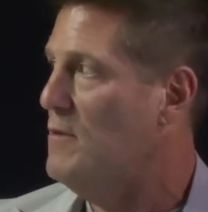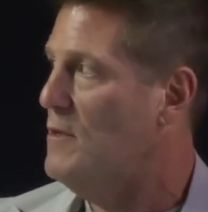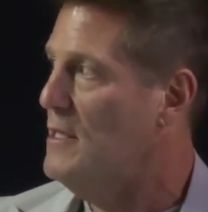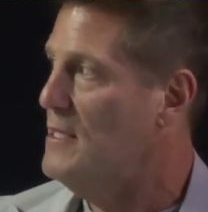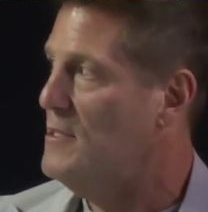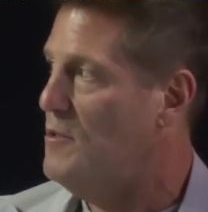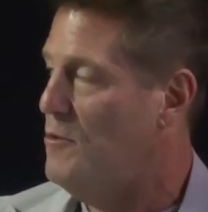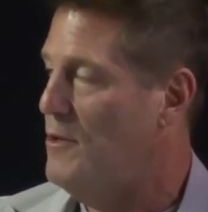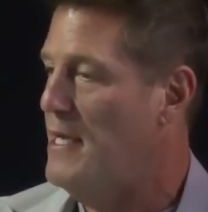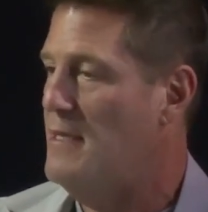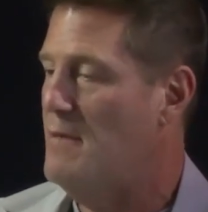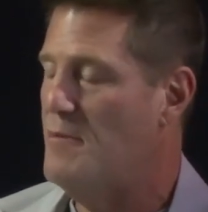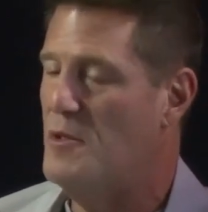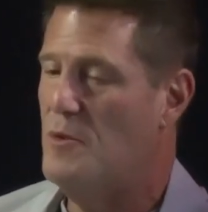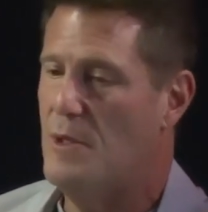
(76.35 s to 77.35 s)
is
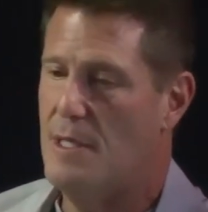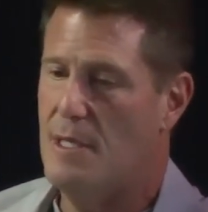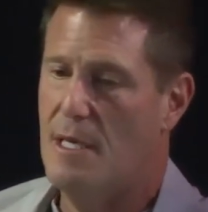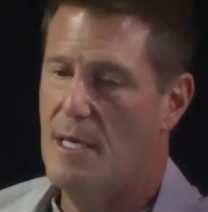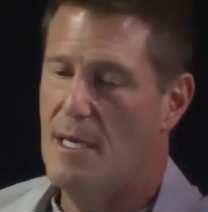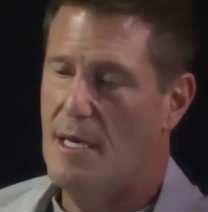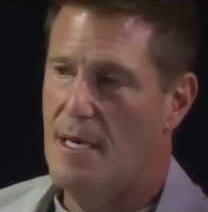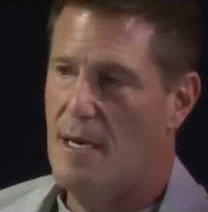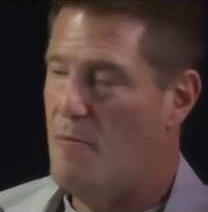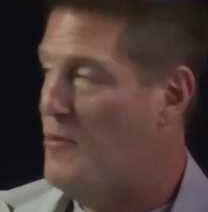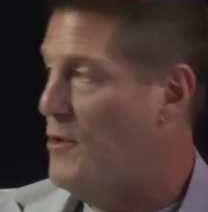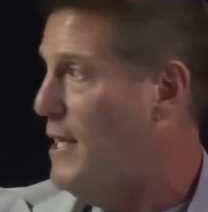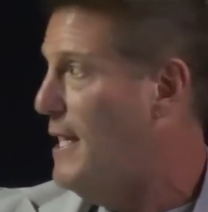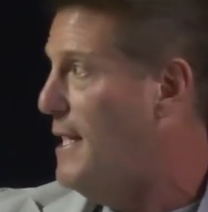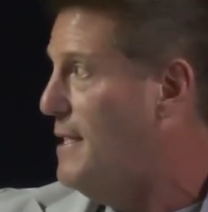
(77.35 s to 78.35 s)
created between a
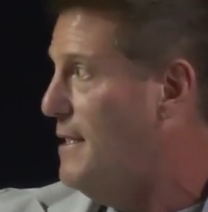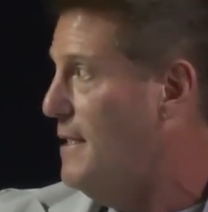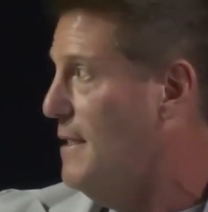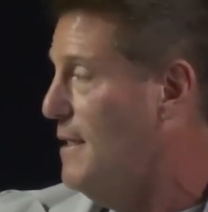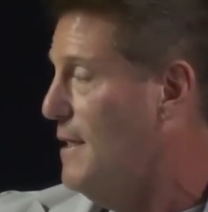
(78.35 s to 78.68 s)
brand